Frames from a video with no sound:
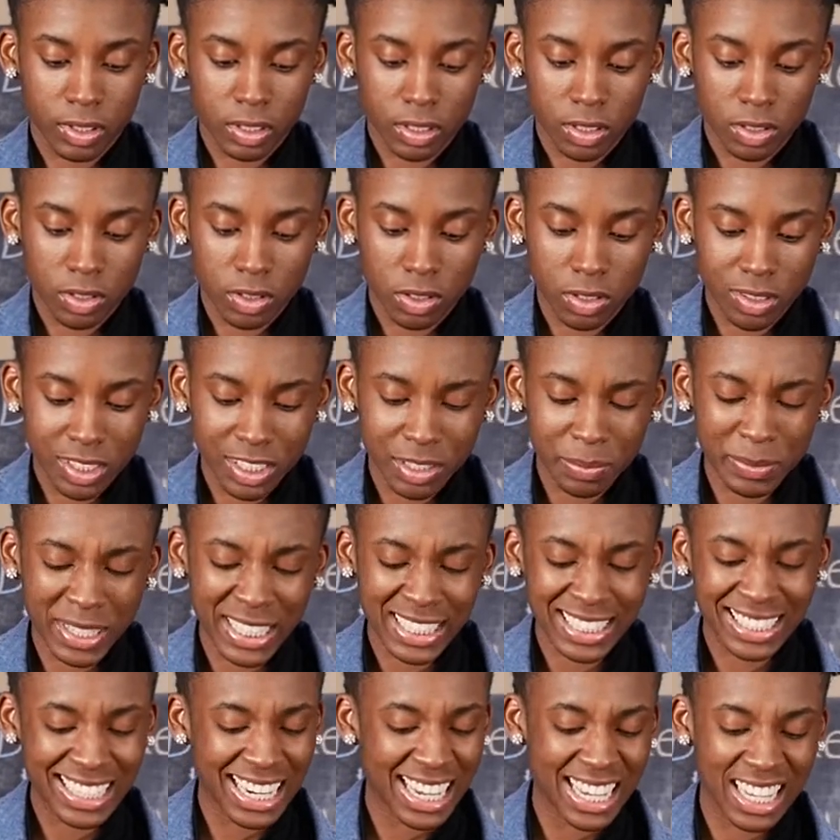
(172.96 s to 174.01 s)
So this might
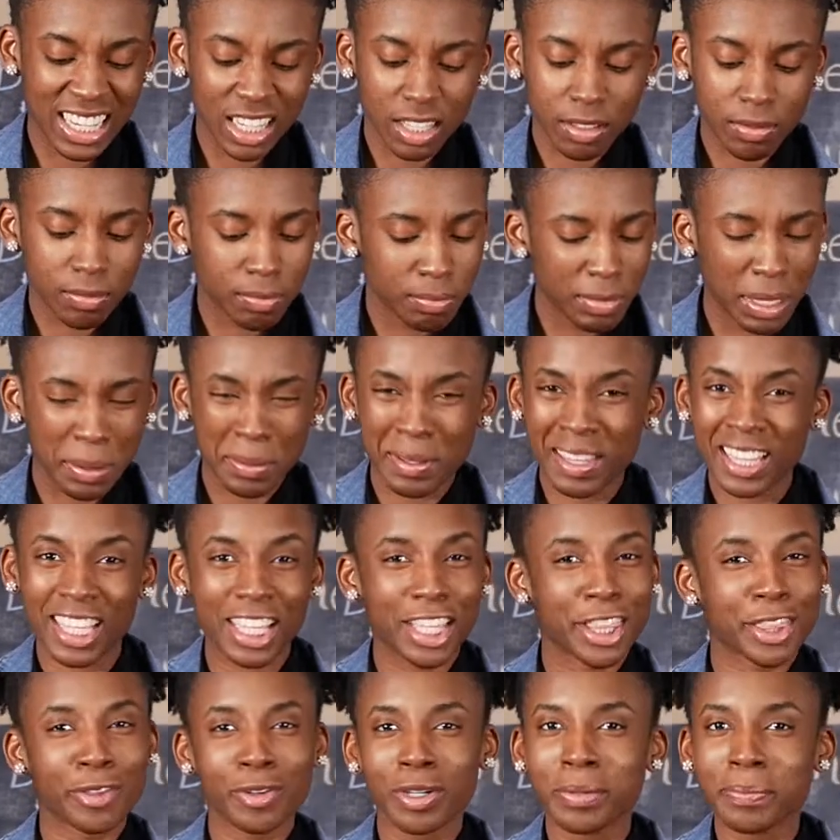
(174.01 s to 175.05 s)
take maybe
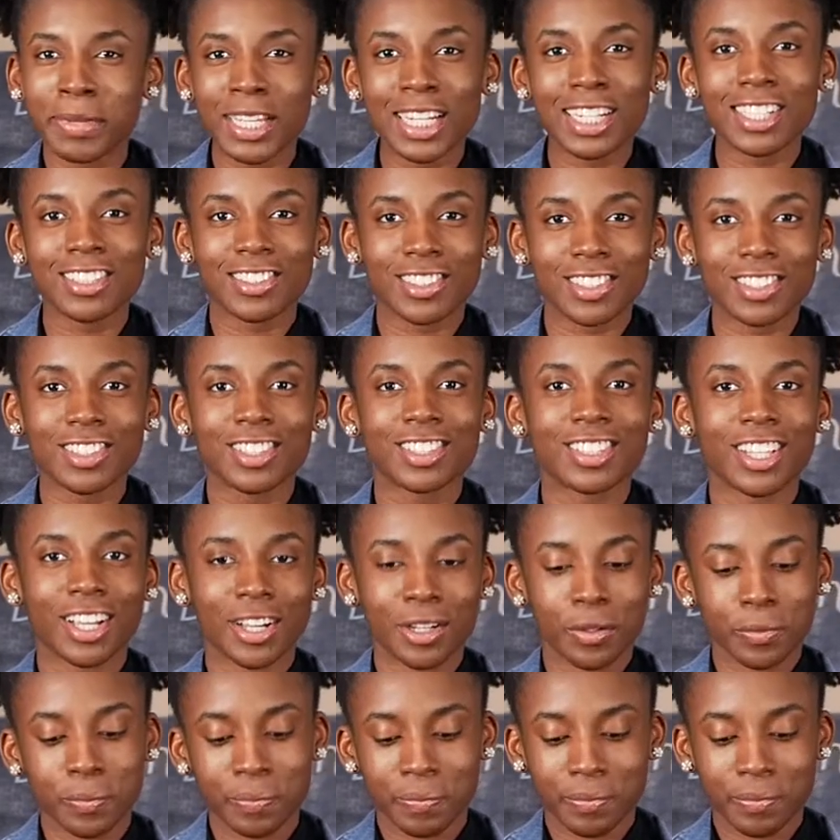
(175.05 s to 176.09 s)
like 3 minutes or so.